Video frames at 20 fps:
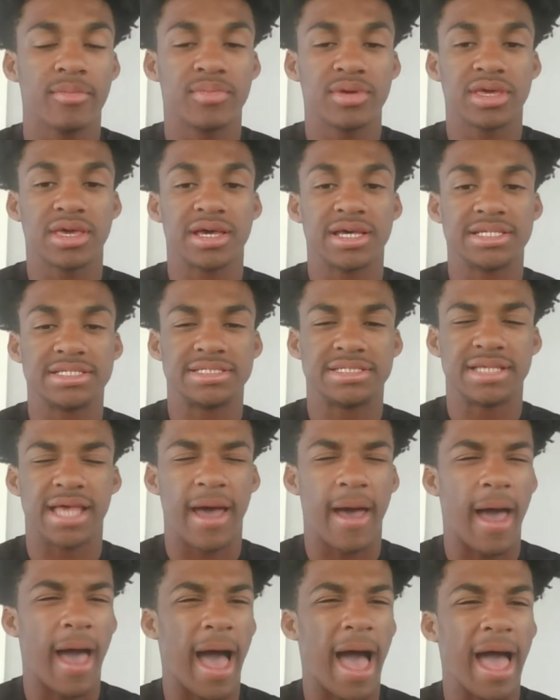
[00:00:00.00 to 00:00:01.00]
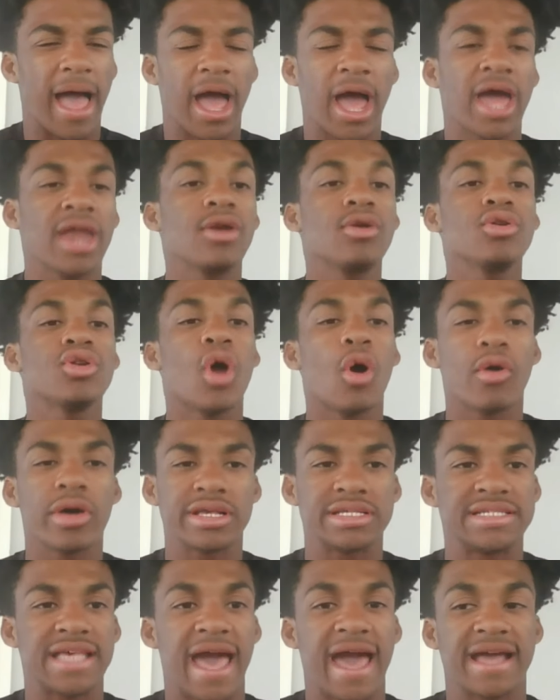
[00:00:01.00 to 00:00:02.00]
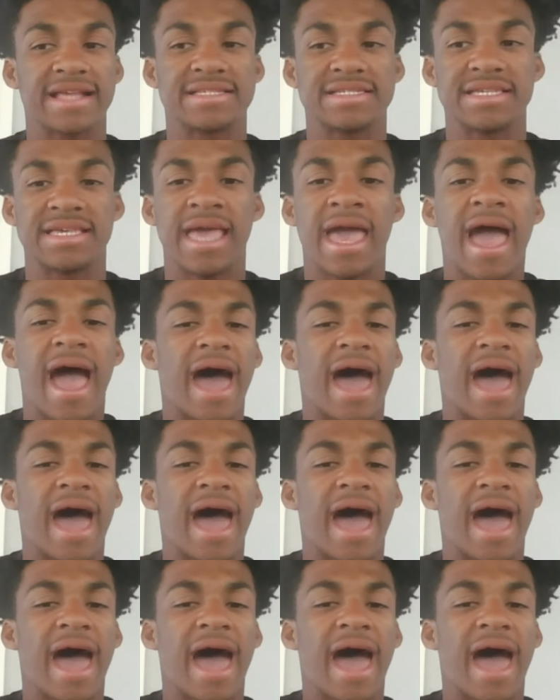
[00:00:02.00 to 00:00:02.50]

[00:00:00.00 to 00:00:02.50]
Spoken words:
because I don't know exactly.